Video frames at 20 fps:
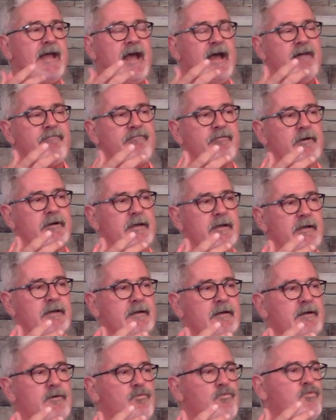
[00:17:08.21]
Effort,
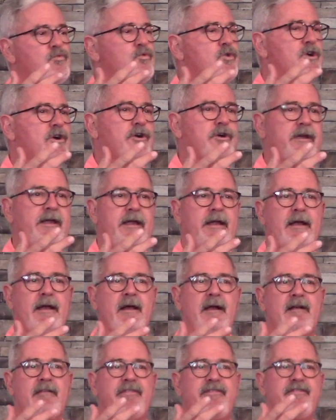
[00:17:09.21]
worry,
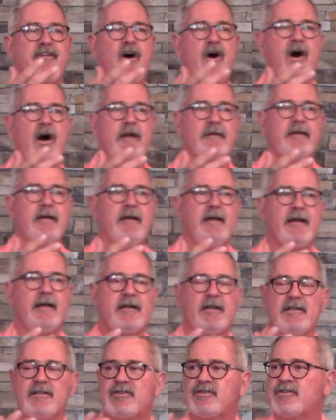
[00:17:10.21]
thought,
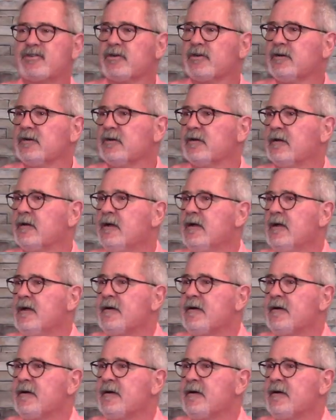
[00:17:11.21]
concern,